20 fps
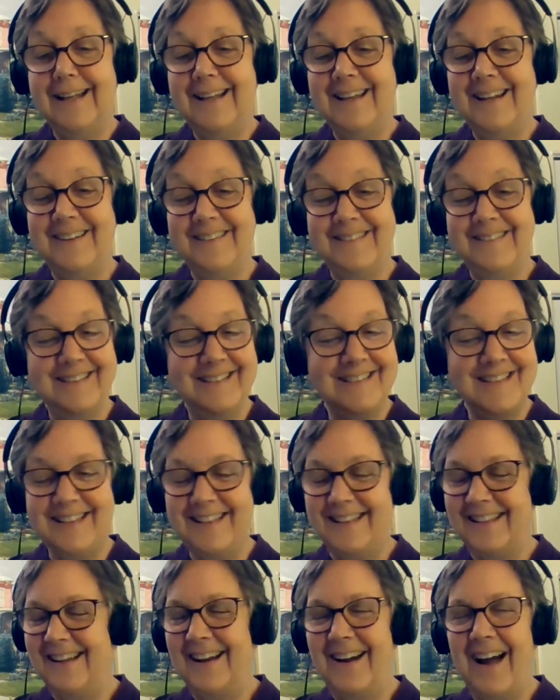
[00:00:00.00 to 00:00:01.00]
this,
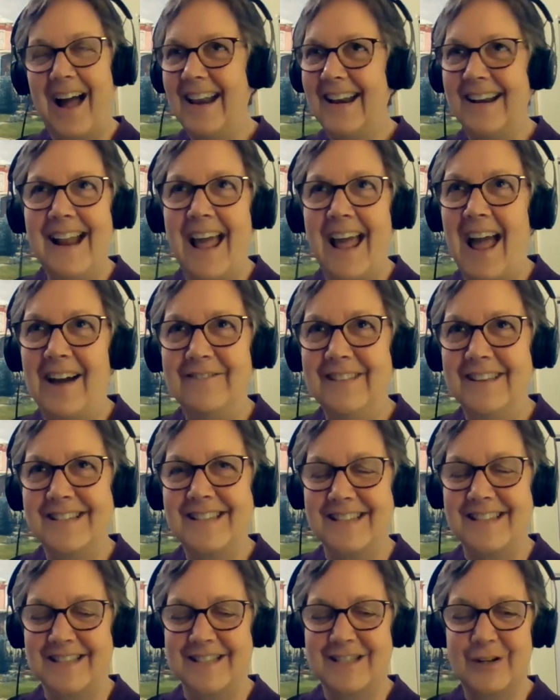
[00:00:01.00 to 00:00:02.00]
I didn't have
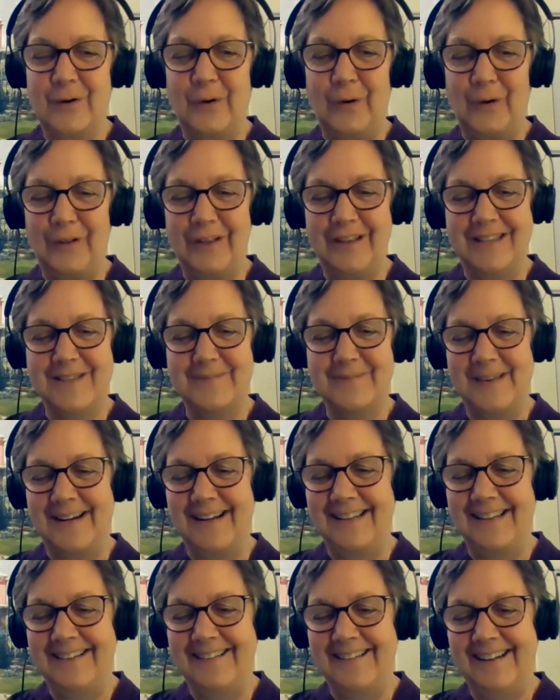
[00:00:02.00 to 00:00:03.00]
this in school. This has been
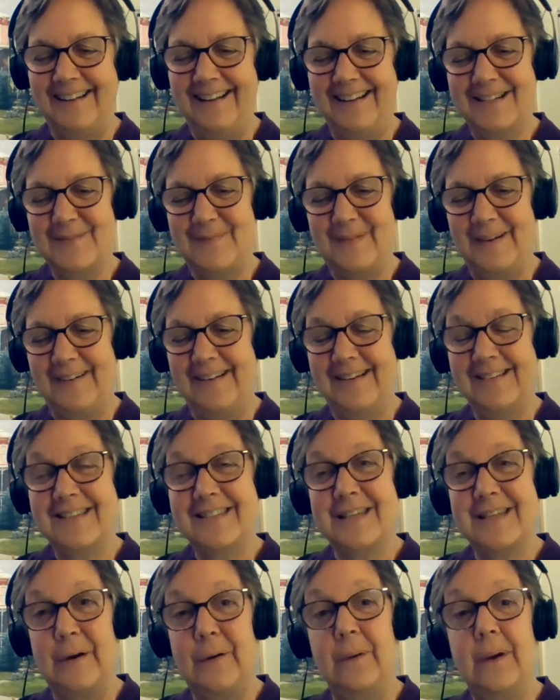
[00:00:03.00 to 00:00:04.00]
a learning
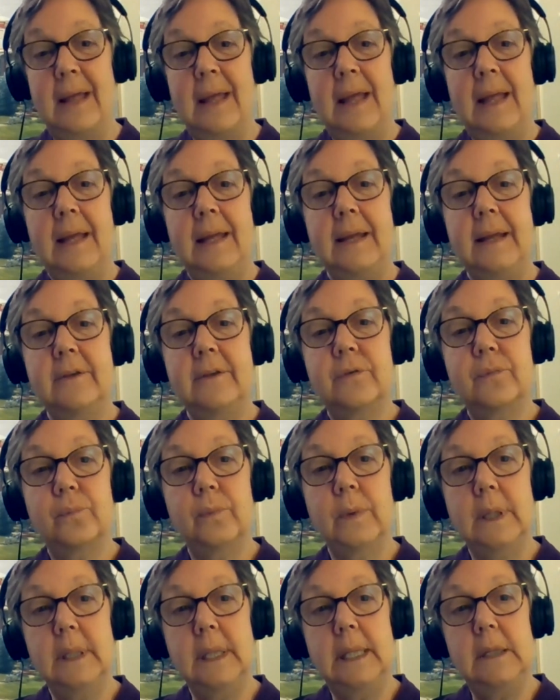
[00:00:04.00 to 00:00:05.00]
experience. So it's
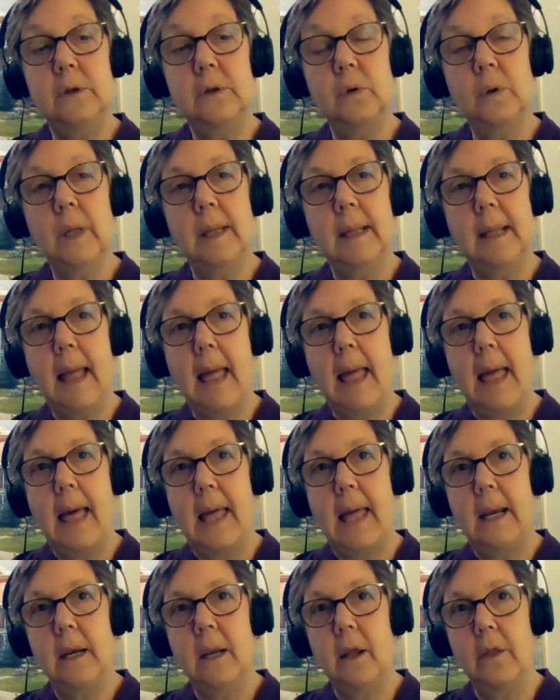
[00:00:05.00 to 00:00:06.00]
really looking
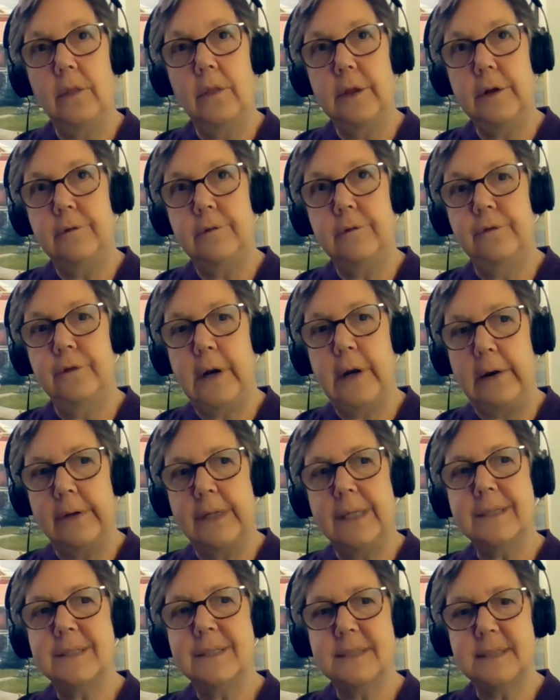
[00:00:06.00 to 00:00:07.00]
at the
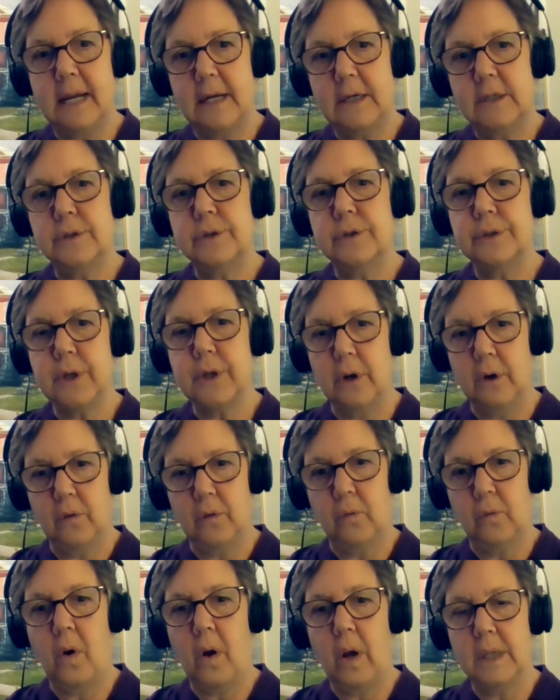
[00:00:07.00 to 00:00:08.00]
various sectors
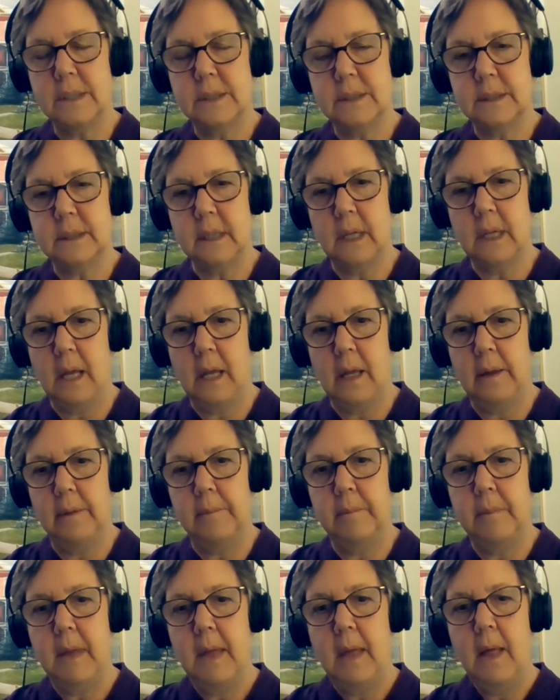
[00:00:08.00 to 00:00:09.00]
across
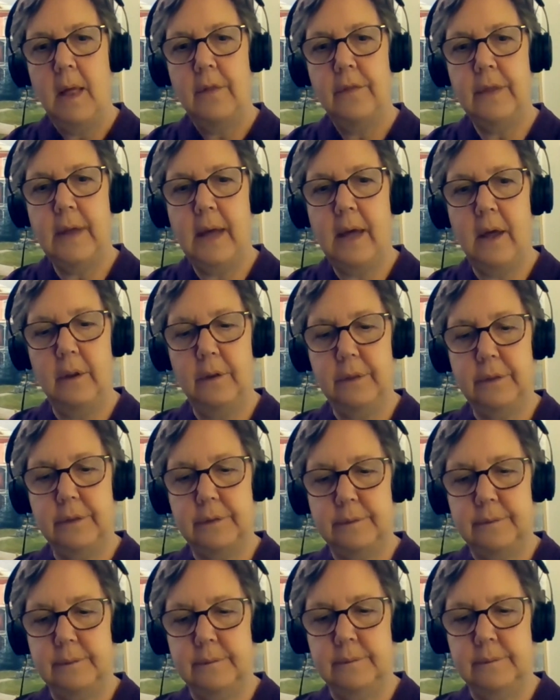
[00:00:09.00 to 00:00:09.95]
the health